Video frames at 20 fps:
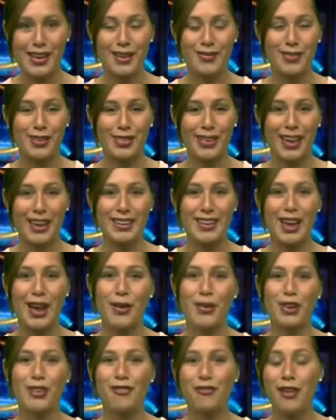of the Lane
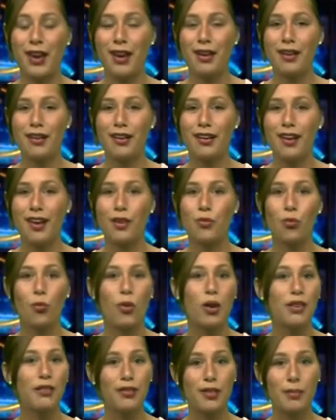County Fair, and
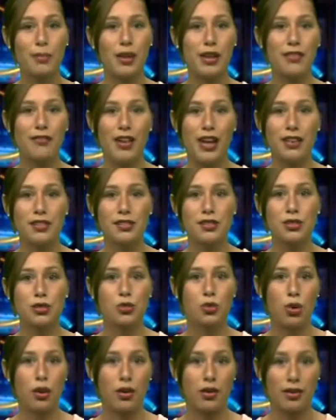one of the big events
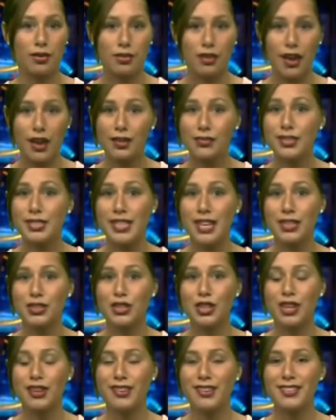drawing a lot of
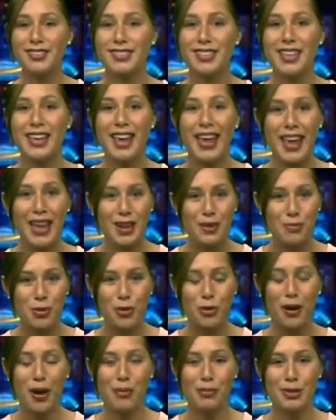attention is the
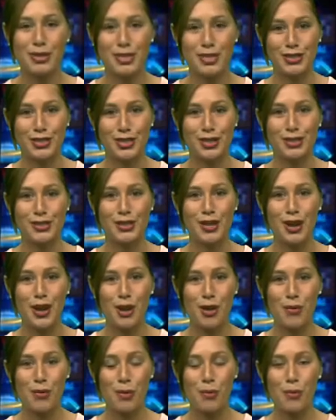animal competitions.
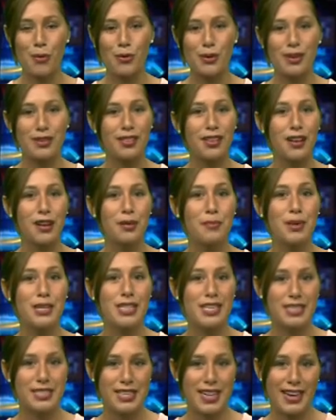Reporter Clara
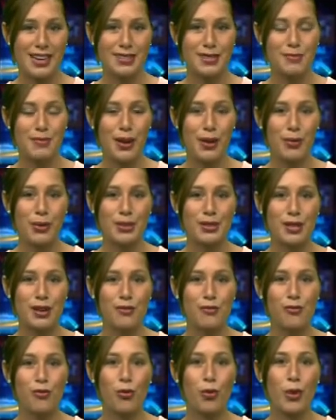Benitez met with
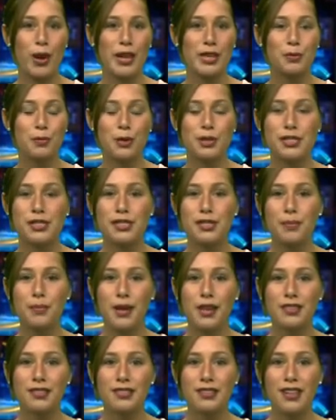some 4 H
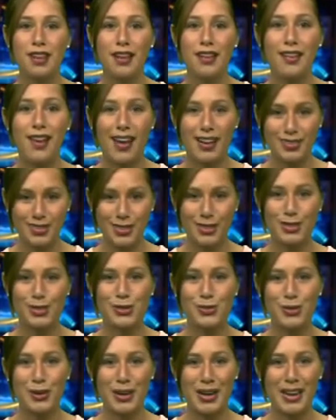participants and has the
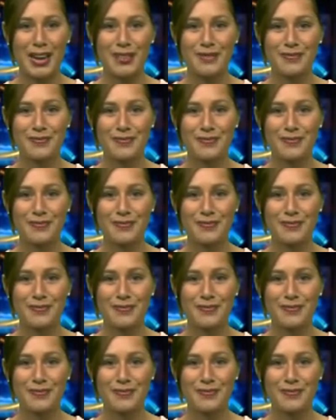story